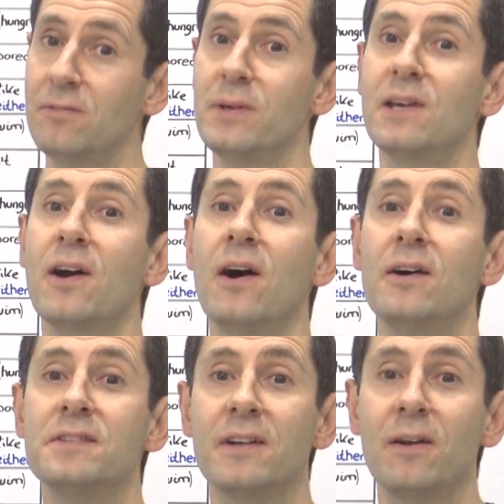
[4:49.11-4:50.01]

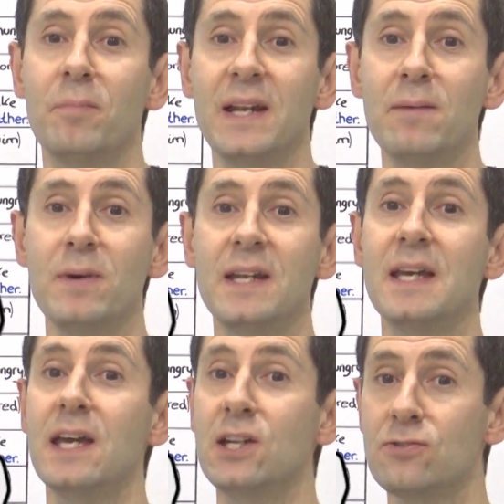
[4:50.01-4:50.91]
because there are many
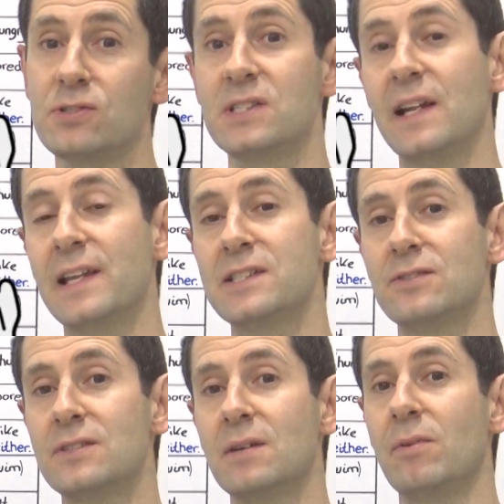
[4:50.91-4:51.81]
interesting
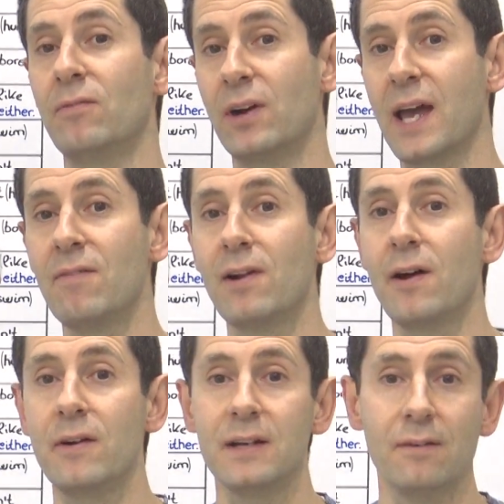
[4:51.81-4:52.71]
lessons about
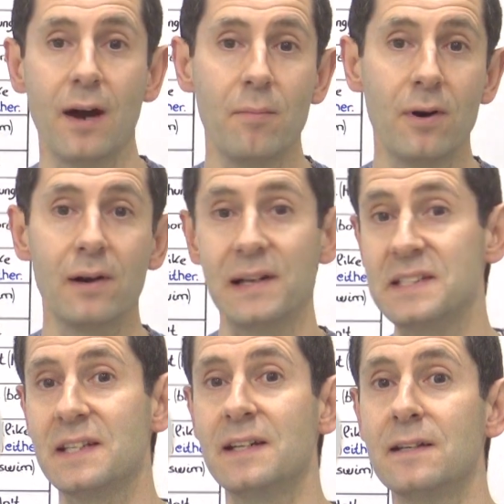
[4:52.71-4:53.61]
vocabulary, grammar,
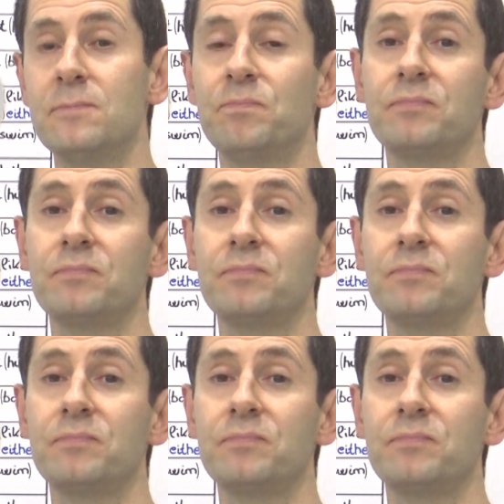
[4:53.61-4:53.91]
listening,